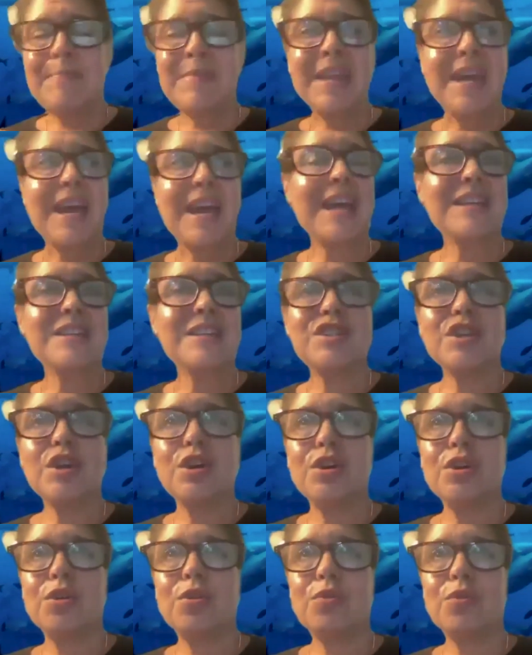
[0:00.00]
And
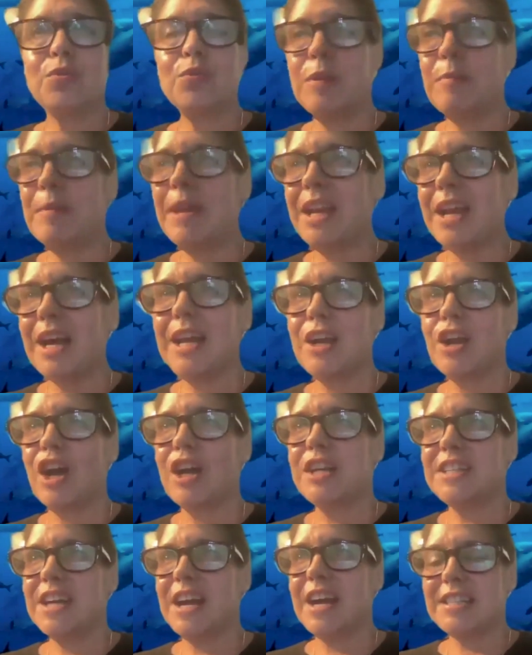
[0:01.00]
so we made eye
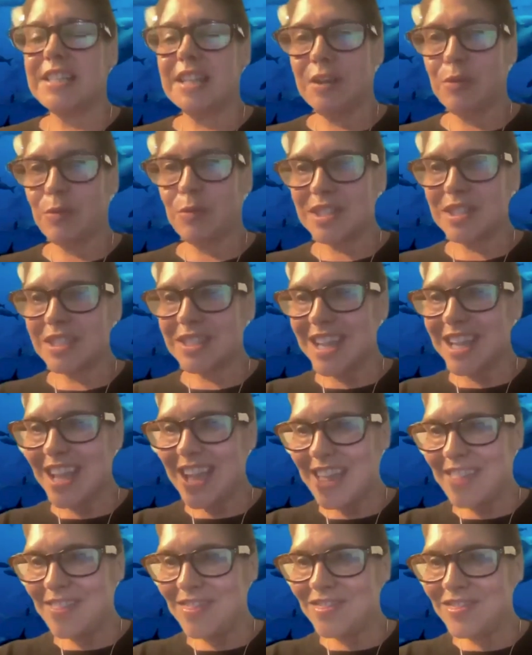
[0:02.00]
contact, and it was
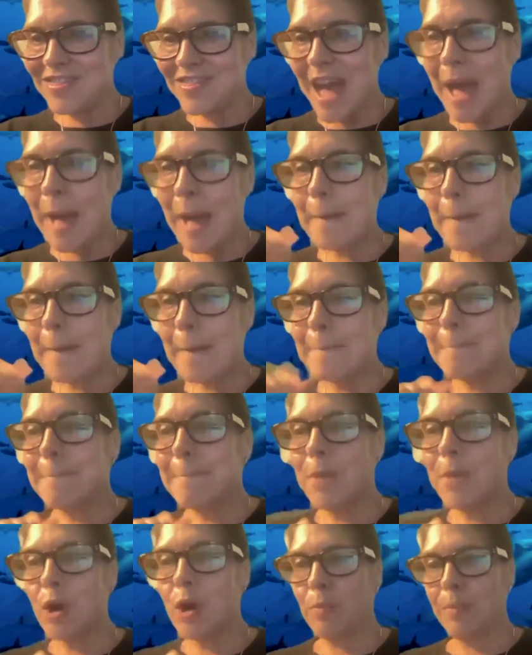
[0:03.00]
in that
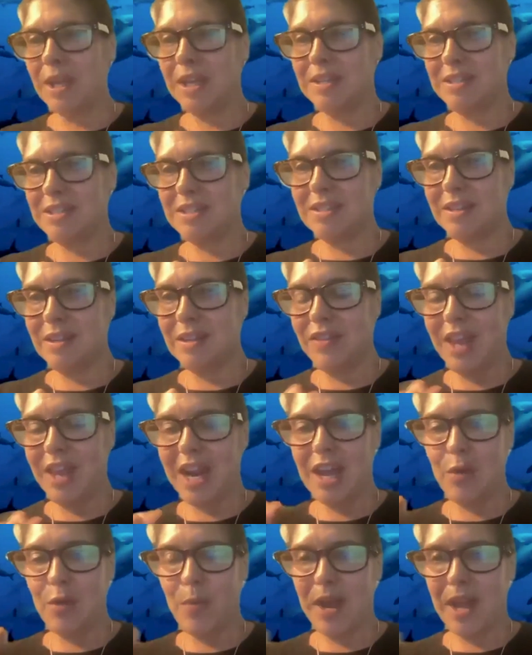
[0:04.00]
moment that
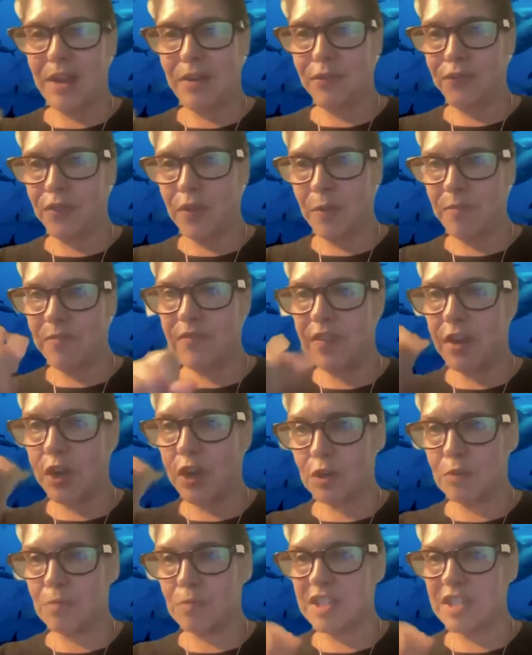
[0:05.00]
I went from
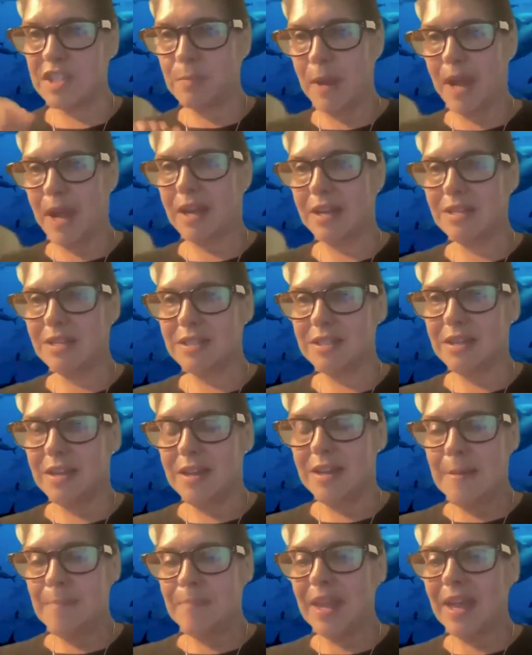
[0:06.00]
fear to respect.
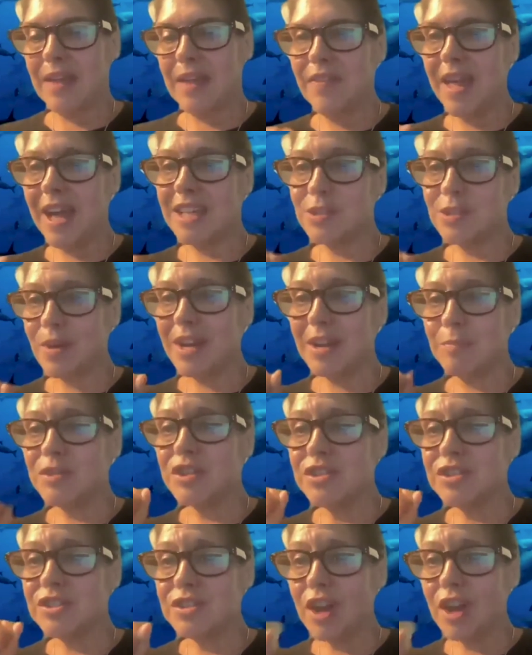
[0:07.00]
And that's why I'm
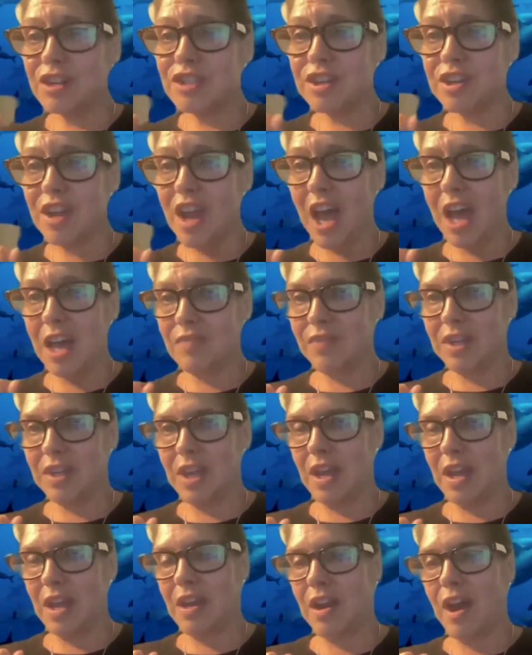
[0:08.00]
such an
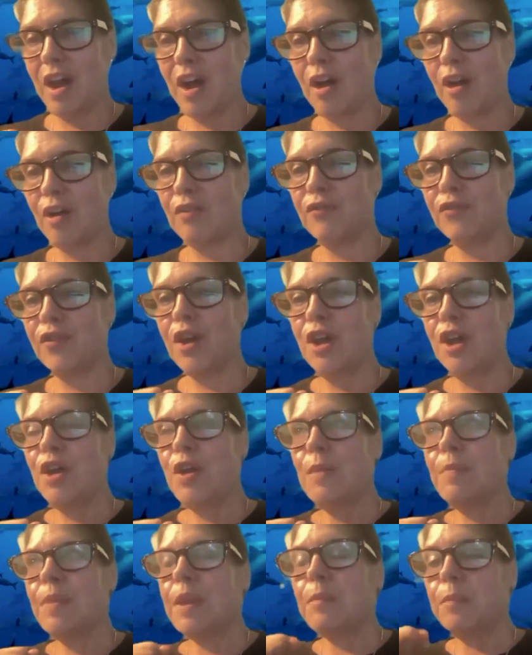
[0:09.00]
advocate of
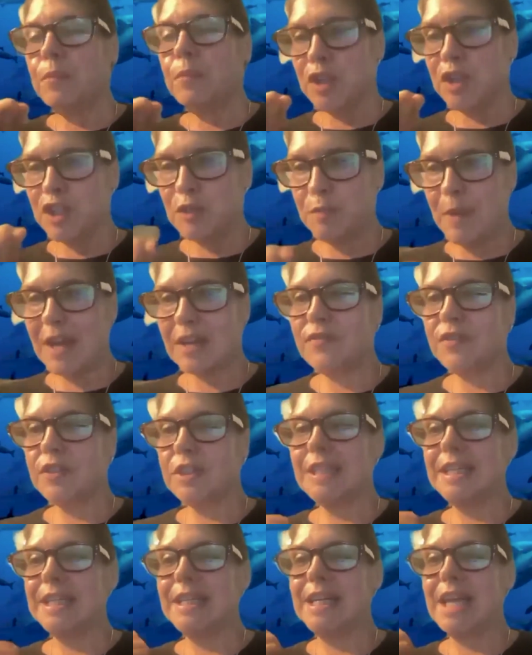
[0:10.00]

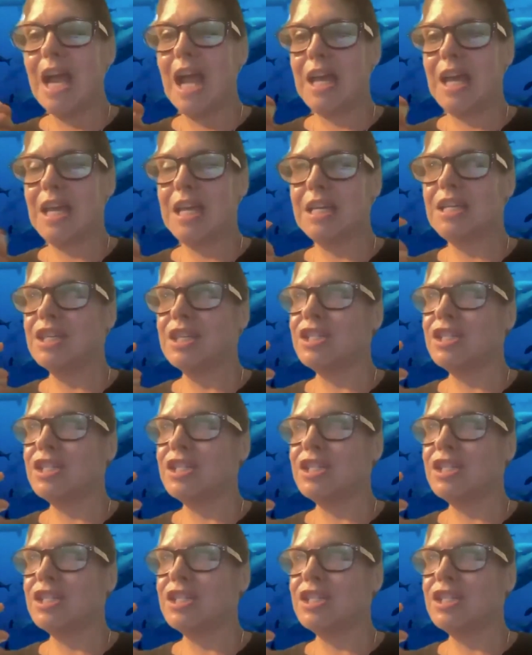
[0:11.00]
respectfully and